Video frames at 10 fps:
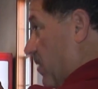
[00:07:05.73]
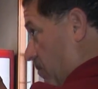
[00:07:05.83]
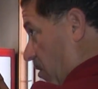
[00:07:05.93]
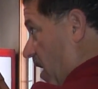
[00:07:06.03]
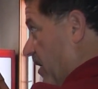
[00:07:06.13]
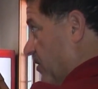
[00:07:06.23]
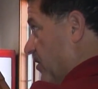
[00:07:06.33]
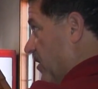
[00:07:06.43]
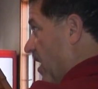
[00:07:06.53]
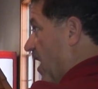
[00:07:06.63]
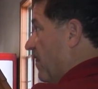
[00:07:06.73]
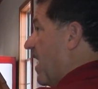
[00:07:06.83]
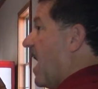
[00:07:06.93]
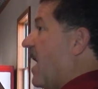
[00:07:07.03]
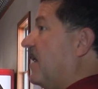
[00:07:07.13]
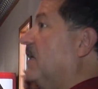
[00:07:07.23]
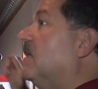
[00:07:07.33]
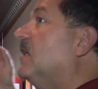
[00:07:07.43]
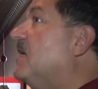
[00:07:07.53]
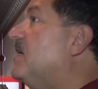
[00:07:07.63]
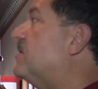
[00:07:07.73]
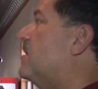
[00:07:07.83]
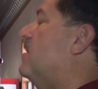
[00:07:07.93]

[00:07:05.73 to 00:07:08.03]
the brakes, they had at least